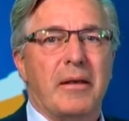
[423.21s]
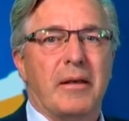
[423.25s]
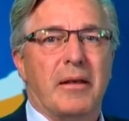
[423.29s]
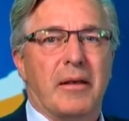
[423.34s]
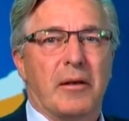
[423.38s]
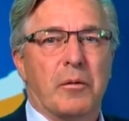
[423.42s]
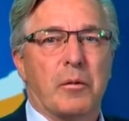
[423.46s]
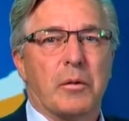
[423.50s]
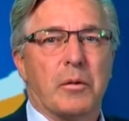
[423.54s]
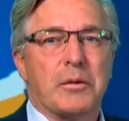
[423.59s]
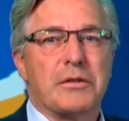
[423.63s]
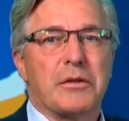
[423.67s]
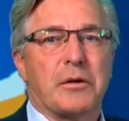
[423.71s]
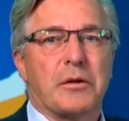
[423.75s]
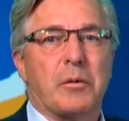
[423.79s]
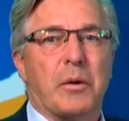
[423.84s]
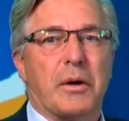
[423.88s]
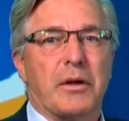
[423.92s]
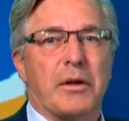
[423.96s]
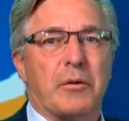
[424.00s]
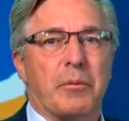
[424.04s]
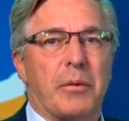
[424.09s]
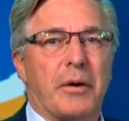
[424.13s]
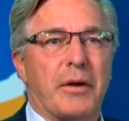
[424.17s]
It was
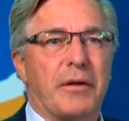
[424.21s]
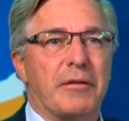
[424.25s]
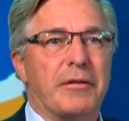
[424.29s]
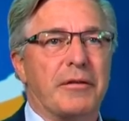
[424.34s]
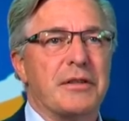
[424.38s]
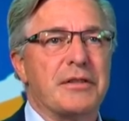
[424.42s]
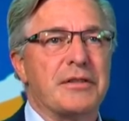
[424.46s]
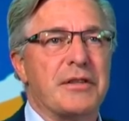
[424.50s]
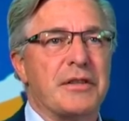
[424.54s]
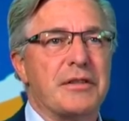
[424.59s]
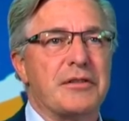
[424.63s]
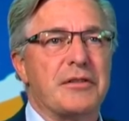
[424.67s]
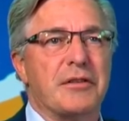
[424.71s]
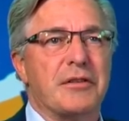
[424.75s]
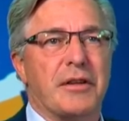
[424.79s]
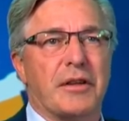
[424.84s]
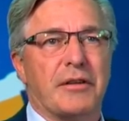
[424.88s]
quite a brave decision